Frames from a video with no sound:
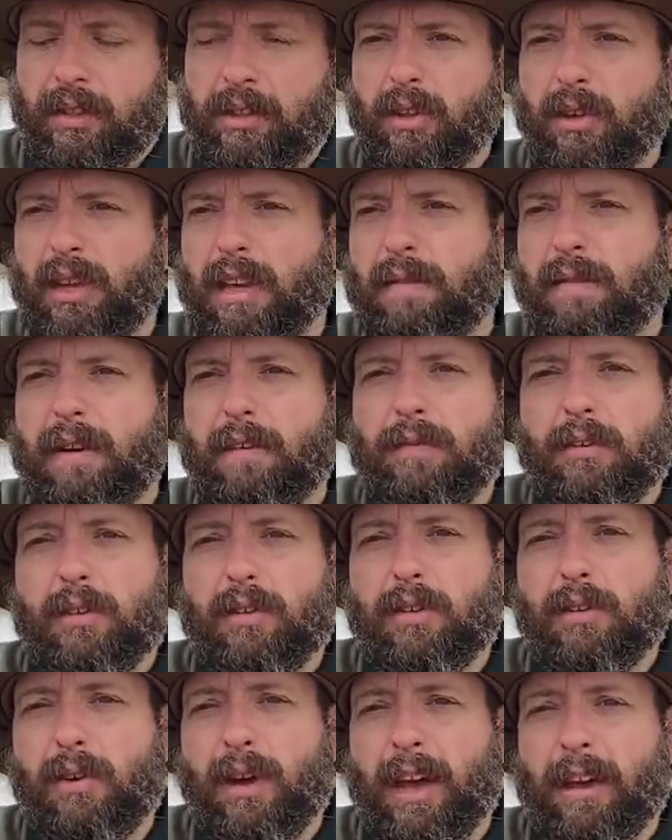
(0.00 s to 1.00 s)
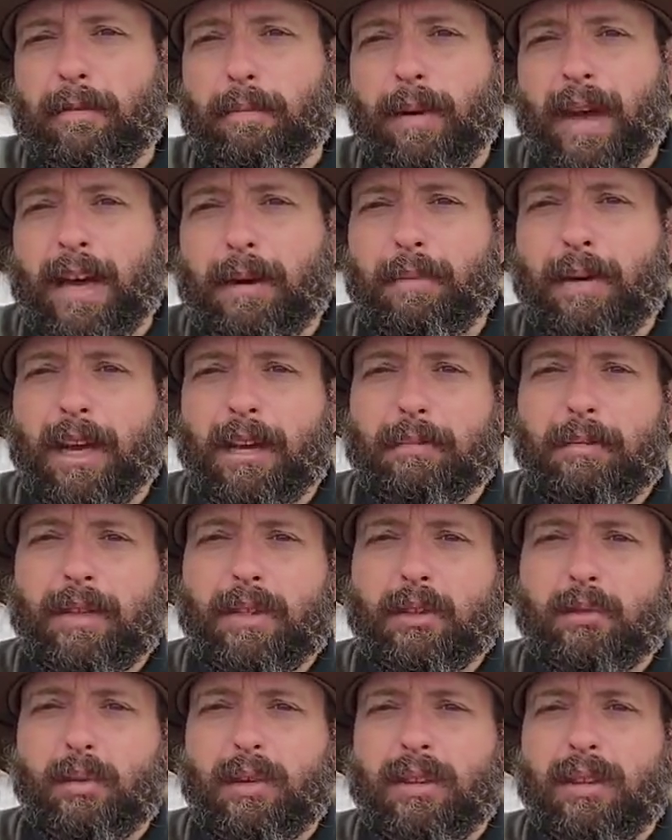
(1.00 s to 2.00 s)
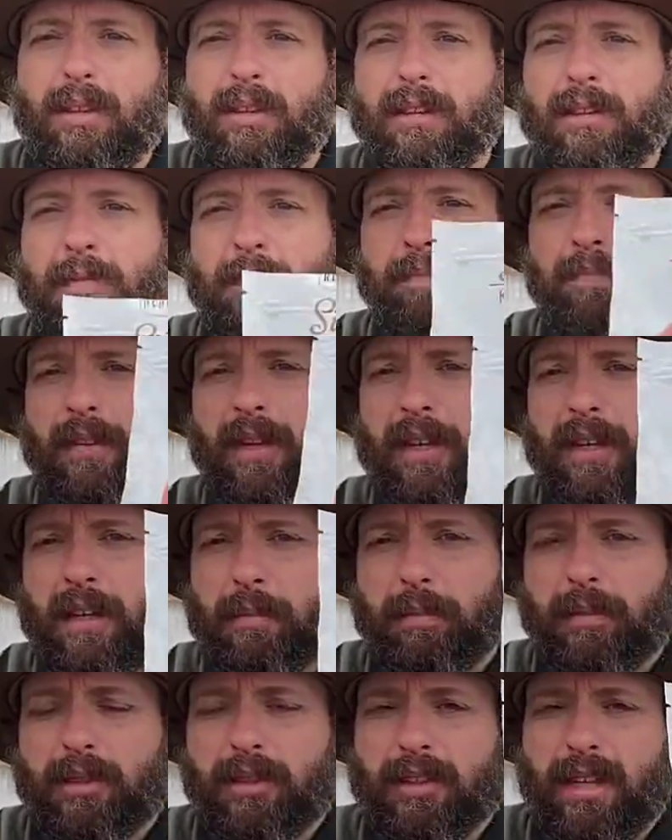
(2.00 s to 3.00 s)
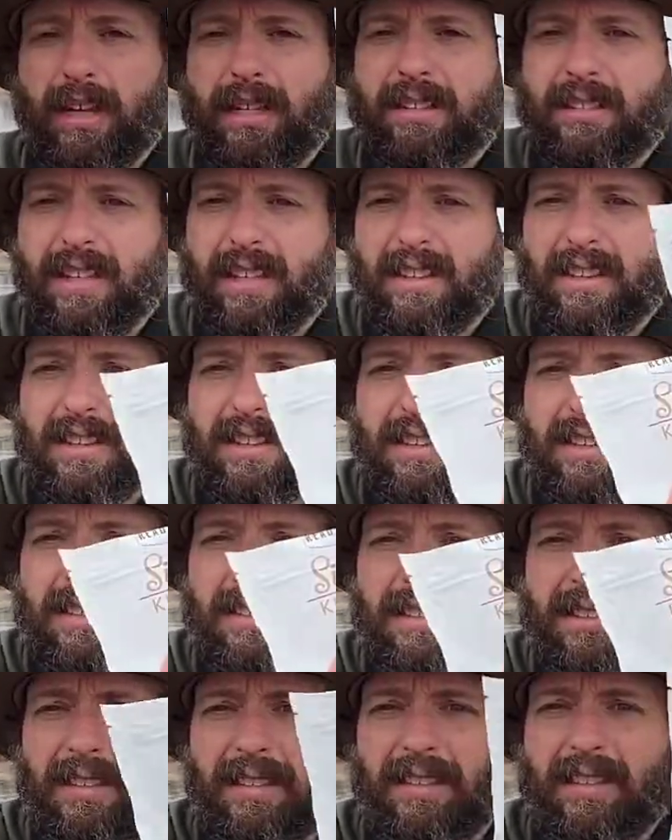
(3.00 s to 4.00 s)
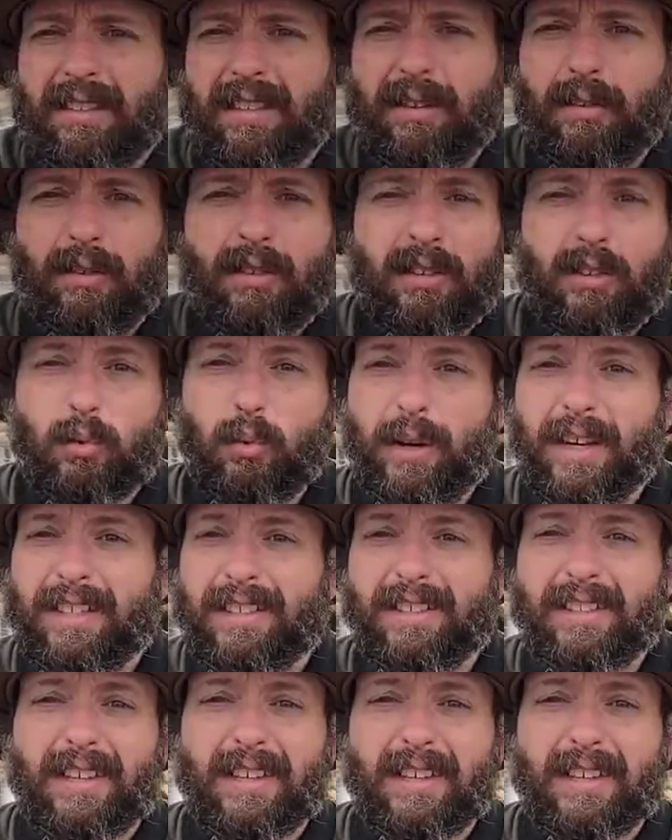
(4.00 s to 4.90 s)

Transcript: So even if you do have backpack meals with you, a couple snacks like this, this weighs